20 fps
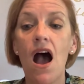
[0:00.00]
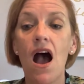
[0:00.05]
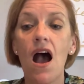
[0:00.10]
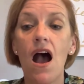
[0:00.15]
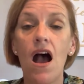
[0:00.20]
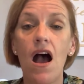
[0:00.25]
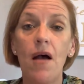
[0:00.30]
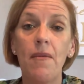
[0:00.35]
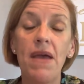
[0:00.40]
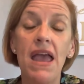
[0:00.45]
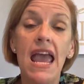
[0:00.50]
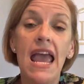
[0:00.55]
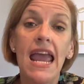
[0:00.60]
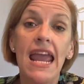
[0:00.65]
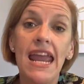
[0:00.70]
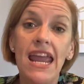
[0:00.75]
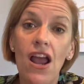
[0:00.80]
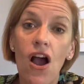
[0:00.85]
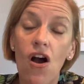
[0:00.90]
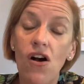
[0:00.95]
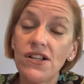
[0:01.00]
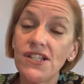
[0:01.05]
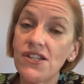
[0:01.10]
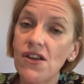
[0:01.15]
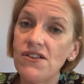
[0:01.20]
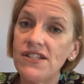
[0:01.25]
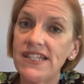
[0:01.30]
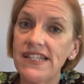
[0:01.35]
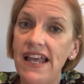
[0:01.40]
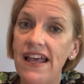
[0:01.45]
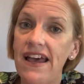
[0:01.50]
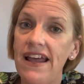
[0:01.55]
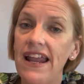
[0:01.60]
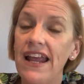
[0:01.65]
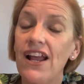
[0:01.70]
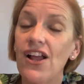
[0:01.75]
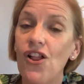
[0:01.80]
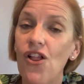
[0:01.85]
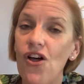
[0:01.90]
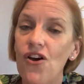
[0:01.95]
Um, he also said
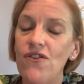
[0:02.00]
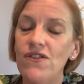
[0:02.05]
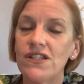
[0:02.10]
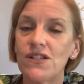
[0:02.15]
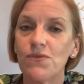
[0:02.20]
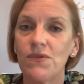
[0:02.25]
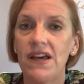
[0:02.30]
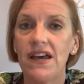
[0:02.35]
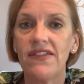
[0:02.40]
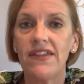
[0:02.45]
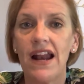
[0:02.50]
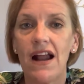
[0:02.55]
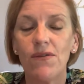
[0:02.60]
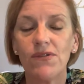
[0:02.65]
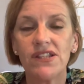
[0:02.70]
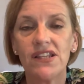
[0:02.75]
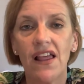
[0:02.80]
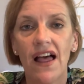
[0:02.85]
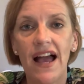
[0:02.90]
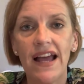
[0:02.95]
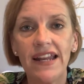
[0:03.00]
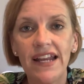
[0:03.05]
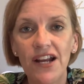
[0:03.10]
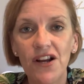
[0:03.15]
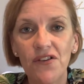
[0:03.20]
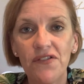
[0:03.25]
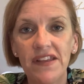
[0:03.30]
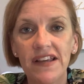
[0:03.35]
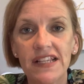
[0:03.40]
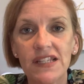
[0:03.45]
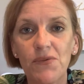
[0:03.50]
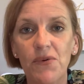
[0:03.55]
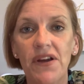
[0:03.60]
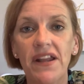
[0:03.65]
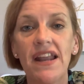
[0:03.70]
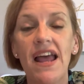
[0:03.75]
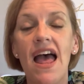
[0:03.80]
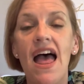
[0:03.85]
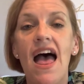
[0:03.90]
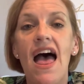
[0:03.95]
and closed with, and I was glad to hear this
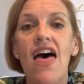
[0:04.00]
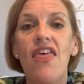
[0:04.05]
one,